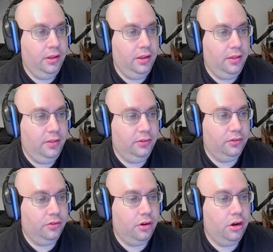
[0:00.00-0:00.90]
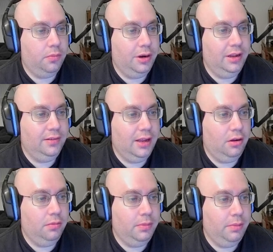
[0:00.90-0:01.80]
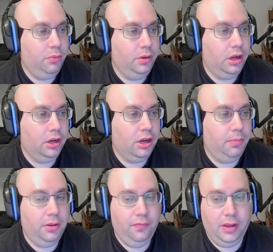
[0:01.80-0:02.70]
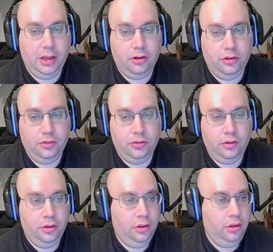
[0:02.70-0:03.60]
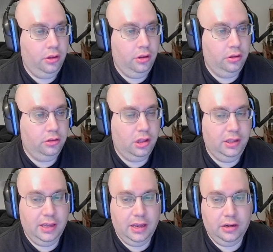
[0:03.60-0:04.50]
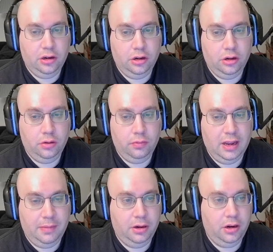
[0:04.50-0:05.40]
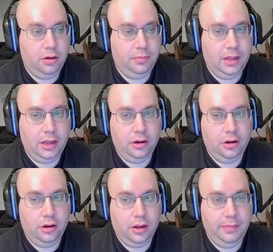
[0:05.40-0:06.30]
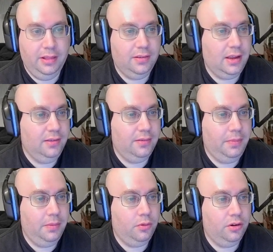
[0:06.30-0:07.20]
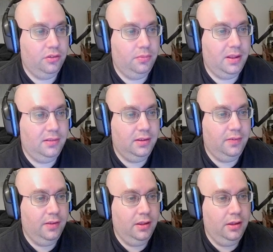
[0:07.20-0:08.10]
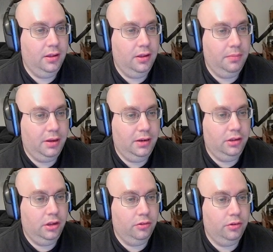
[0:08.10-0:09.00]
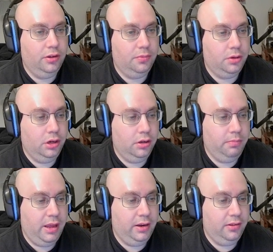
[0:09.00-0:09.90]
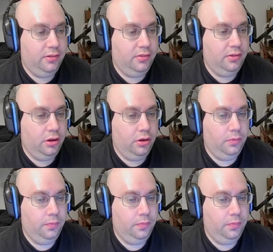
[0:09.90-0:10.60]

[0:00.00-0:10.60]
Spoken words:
things are starting to break down. Maybe we got a couple invaders. Lollygagger, Rapid and Iron Bladder. I mean, this guy is a bit more expensive, but he also does pretty good maintenance, so...